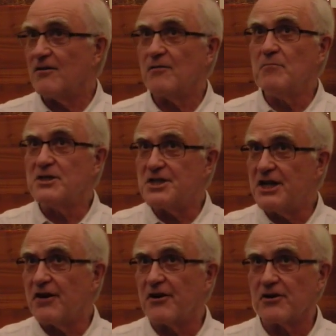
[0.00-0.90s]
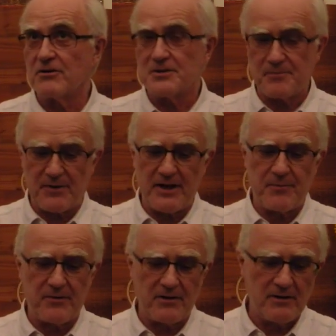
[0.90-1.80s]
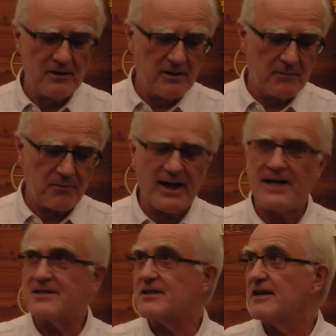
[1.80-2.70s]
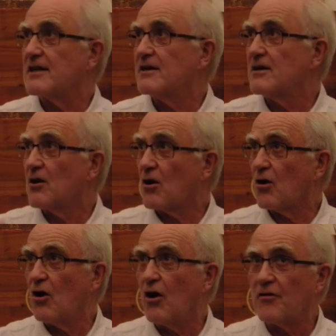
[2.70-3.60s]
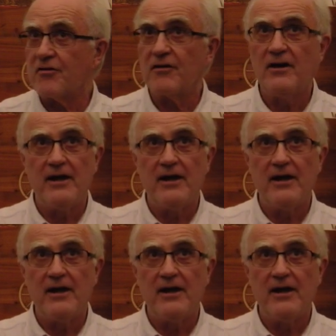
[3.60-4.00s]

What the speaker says: materials, paper, plastic, cloth,